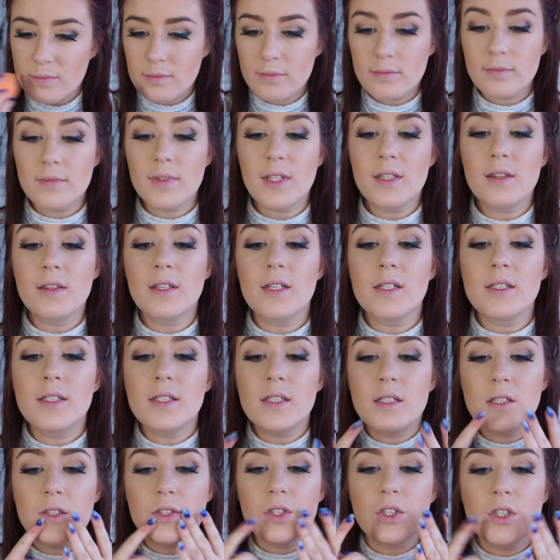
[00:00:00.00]
that this
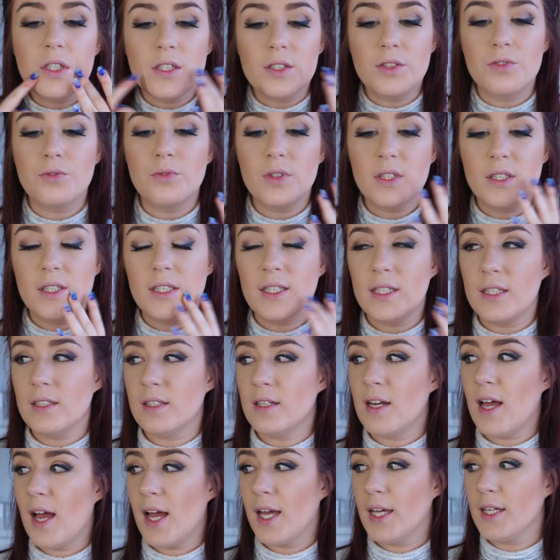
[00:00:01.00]
is just really
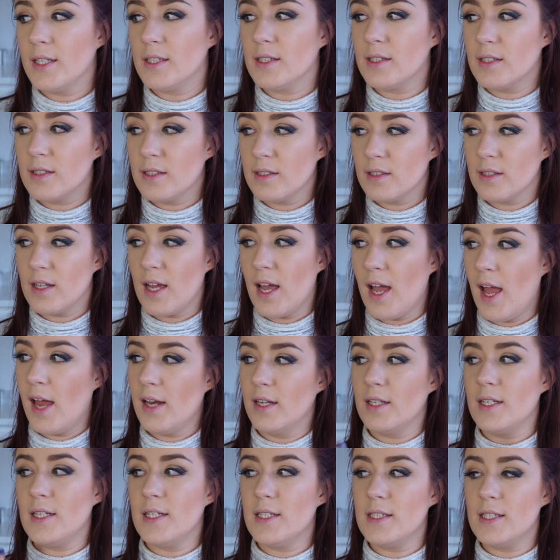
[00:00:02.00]
nice
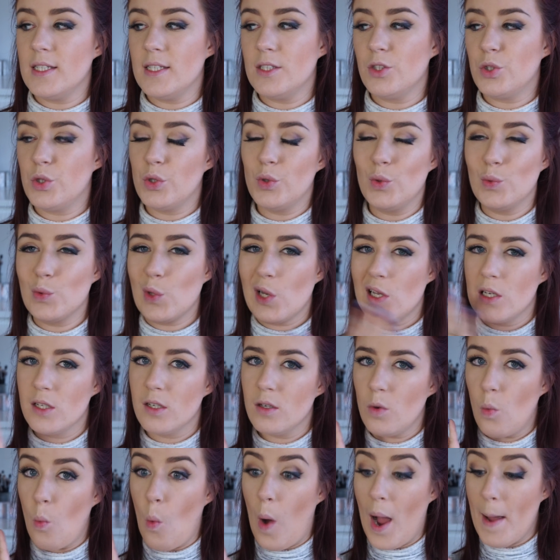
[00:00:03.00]
and easy to
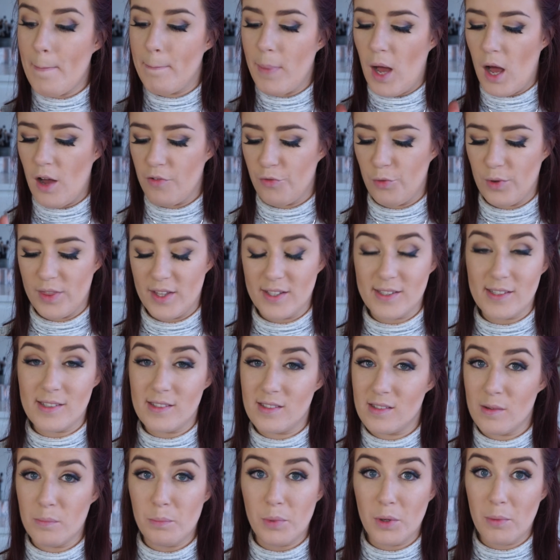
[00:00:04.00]
wipe off with a
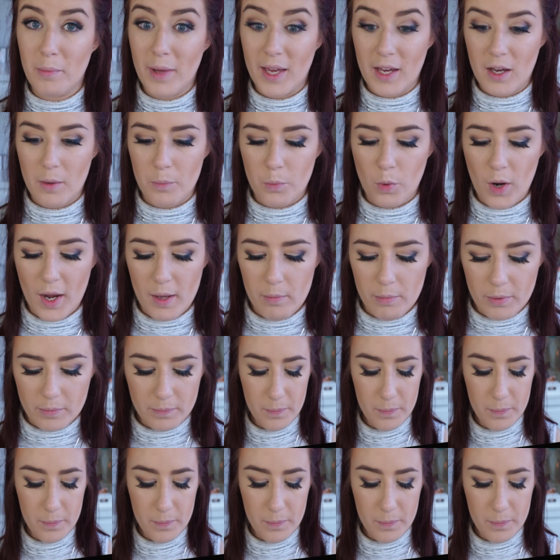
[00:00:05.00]
simple makeup wipe.